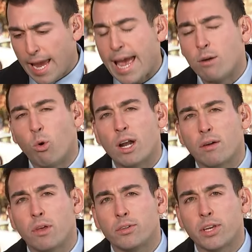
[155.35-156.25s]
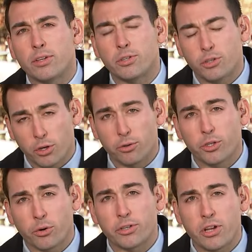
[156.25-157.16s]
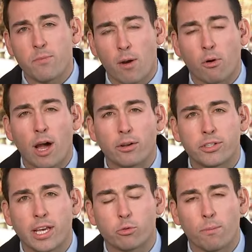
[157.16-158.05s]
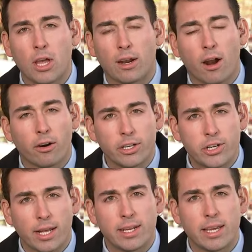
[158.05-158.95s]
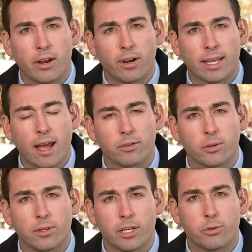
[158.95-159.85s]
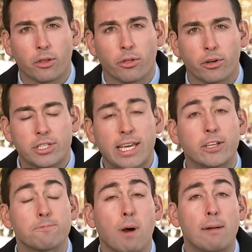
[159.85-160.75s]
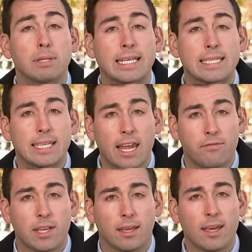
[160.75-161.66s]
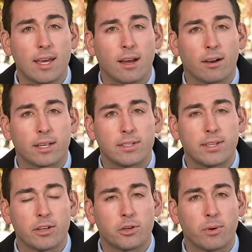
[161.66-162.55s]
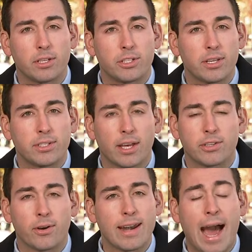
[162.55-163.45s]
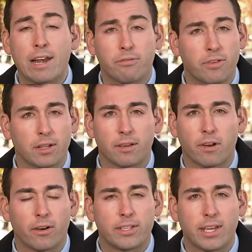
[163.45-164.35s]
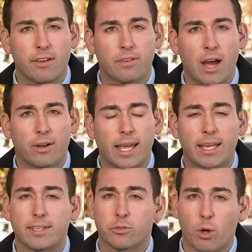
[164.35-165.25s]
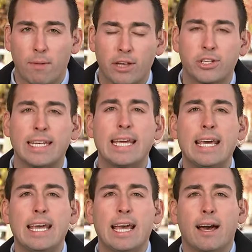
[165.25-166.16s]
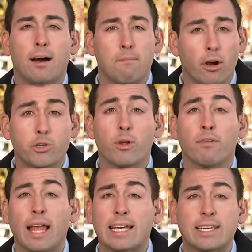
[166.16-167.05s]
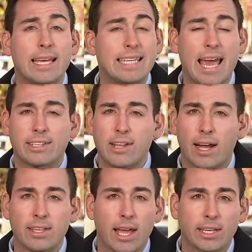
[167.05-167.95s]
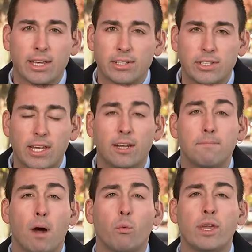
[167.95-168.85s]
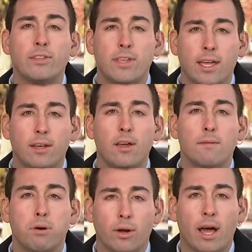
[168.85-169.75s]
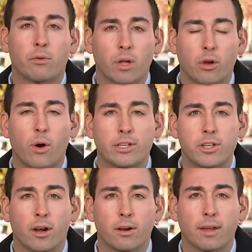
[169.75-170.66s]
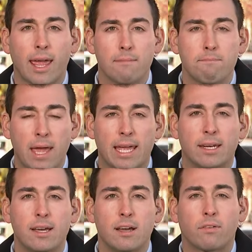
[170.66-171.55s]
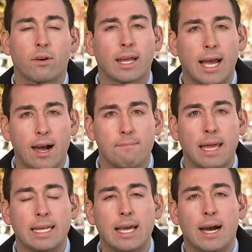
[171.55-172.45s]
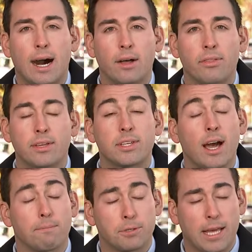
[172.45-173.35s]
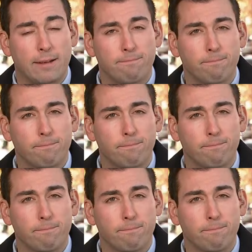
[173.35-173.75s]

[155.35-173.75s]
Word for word: And one of those issues, Kristy Marmorato says, will be on her agenda here in Council District 13 is public safety. Her constituents, she says, are not feeling very safe nowadays. As we mentioned, uh, Marjorie Velazquez has not yet conceded, but we did put out a request to her campaign for a comment on this upset.